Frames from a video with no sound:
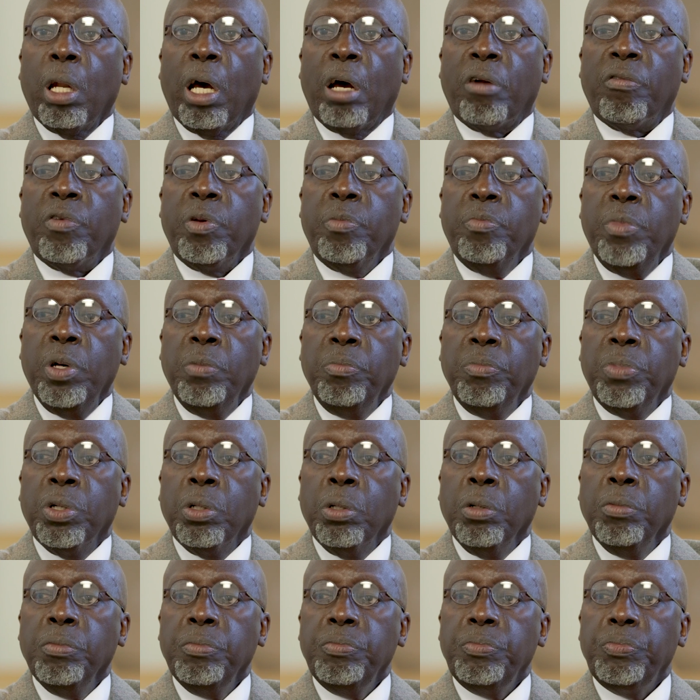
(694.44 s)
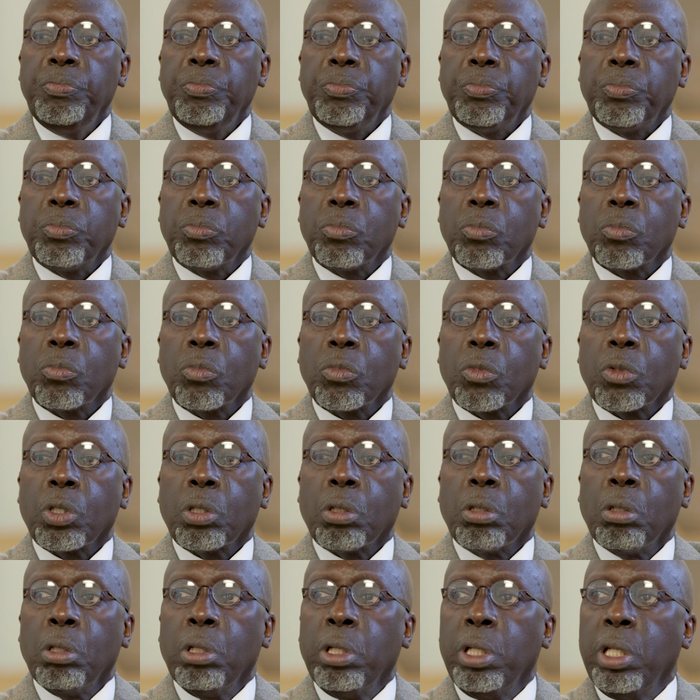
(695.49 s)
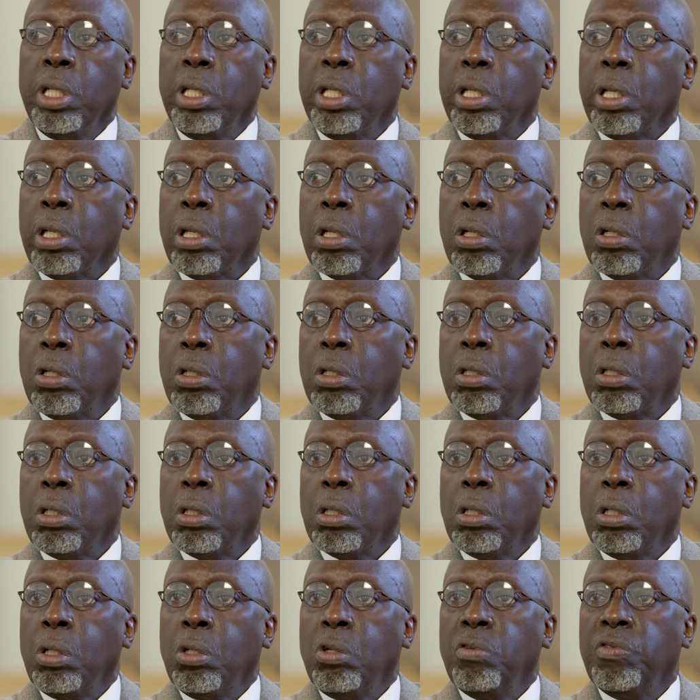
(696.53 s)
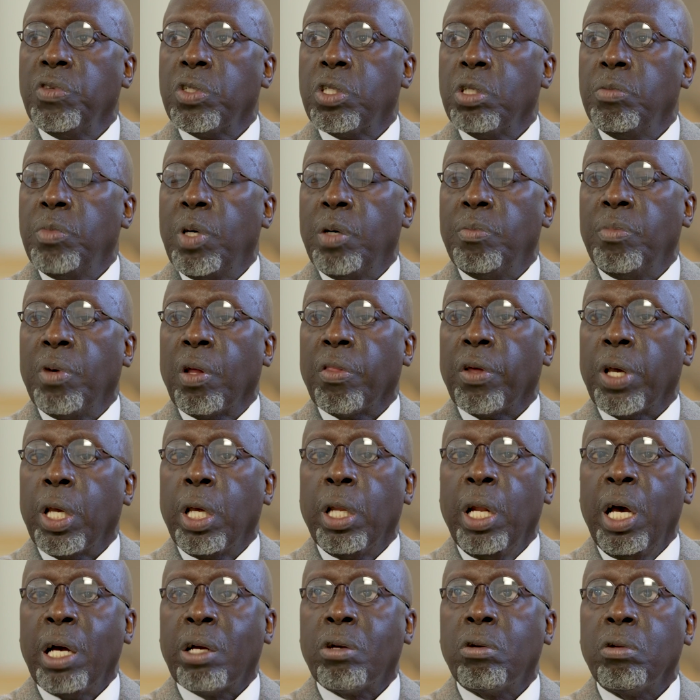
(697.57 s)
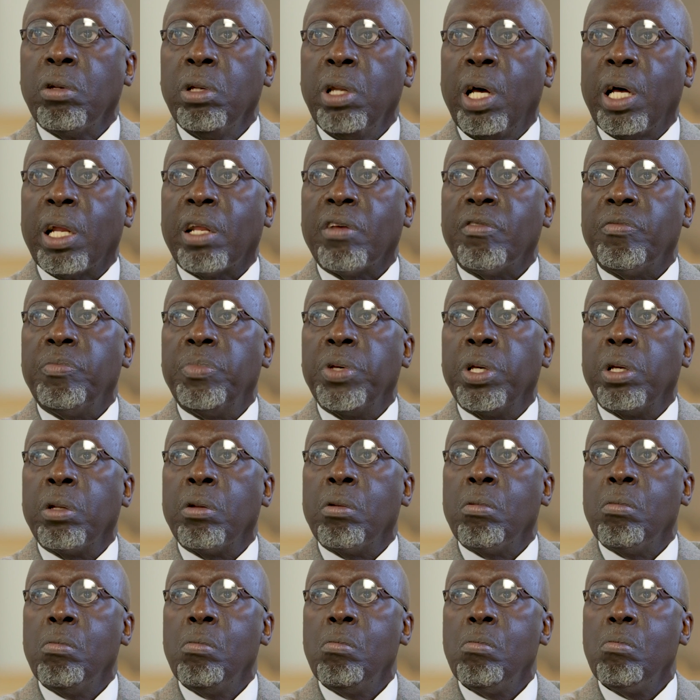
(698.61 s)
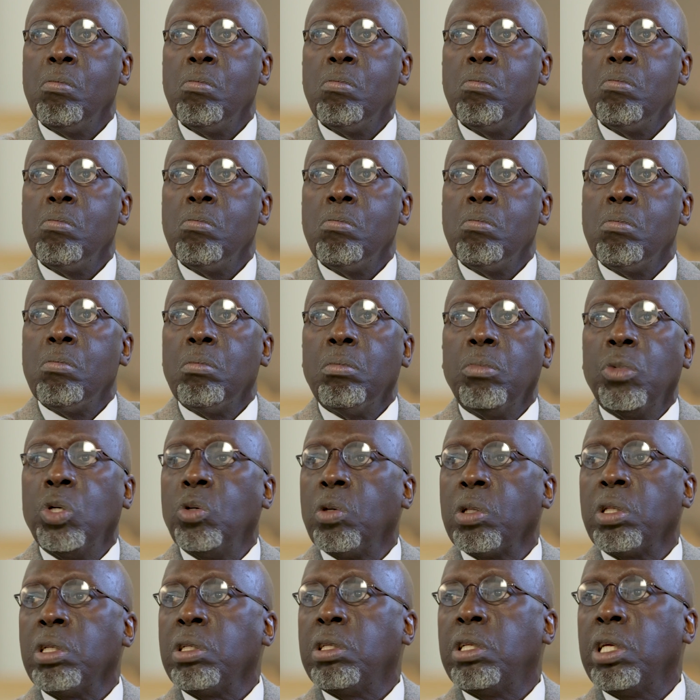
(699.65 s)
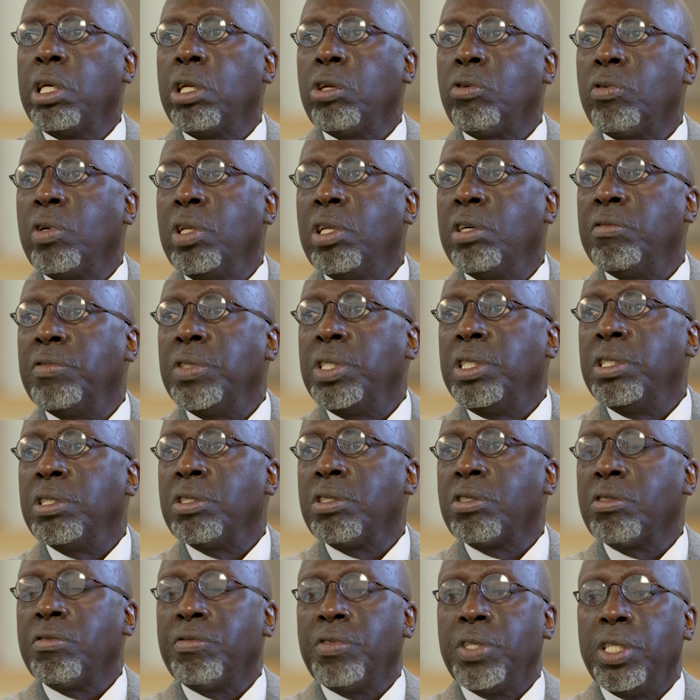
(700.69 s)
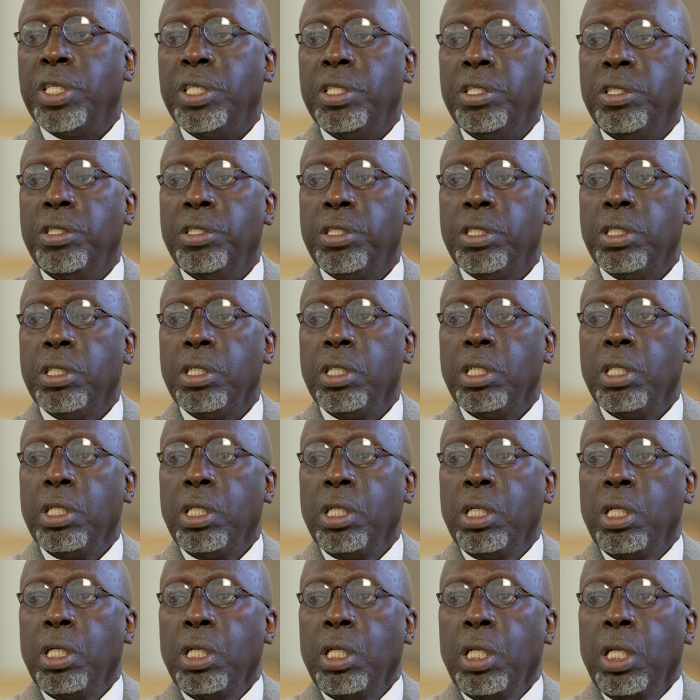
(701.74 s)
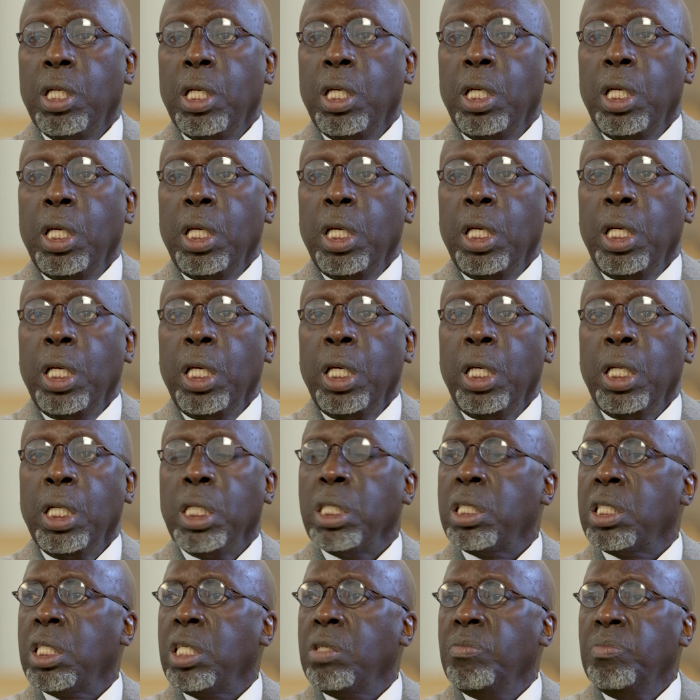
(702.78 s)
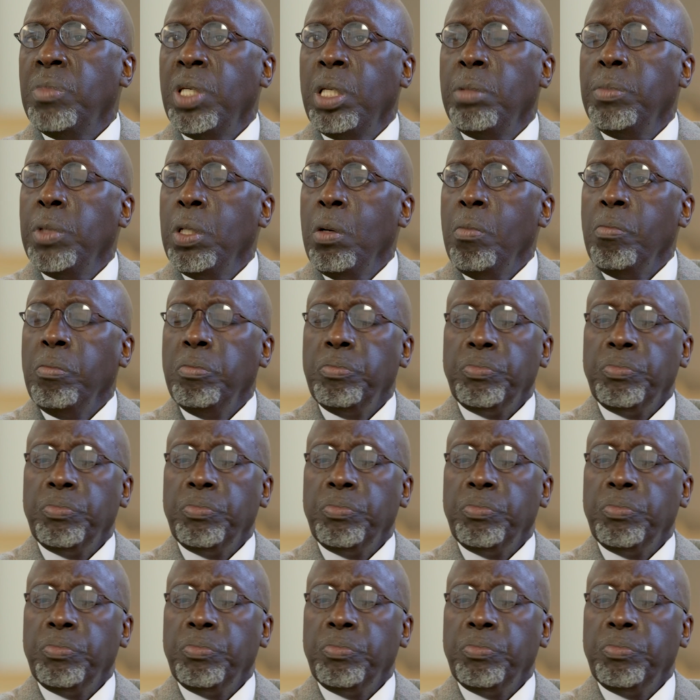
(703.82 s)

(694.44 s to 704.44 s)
I remember leaning over to my mother, and I could not have been more than 10 or 11 years of age. And I said, "Mama,